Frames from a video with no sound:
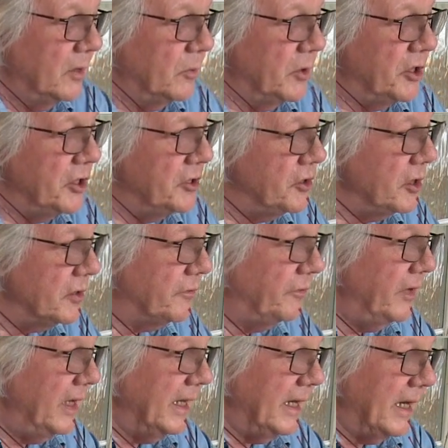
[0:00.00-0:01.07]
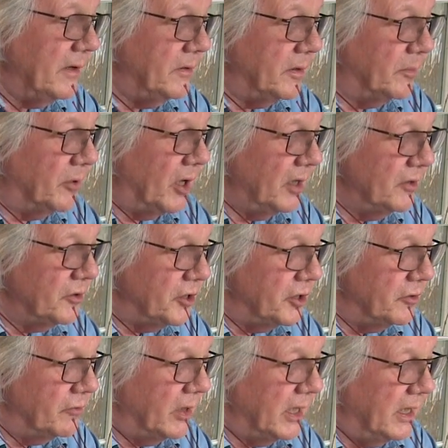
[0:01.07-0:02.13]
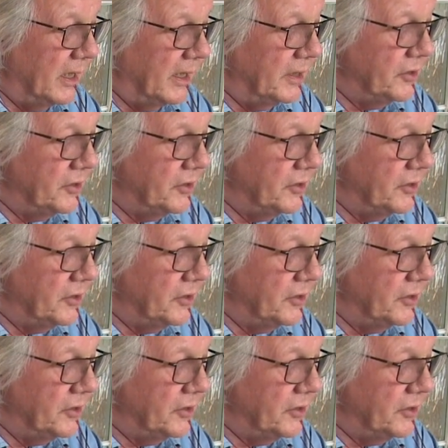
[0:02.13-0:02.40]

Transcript: Which is just filling out the branches really.